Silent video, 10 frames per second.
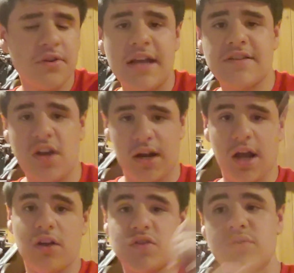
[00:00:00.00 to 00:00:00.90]
So that's here. And
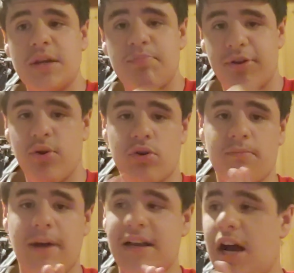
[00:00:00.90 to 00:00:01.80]
I also did pre-order
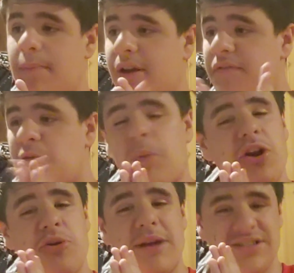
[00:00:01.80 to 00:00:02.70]
my copy of
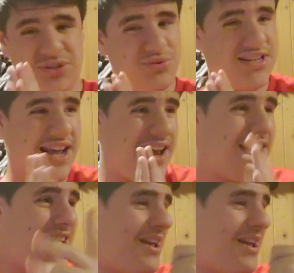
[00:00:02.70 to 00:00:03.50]
Spider-Man 2 today.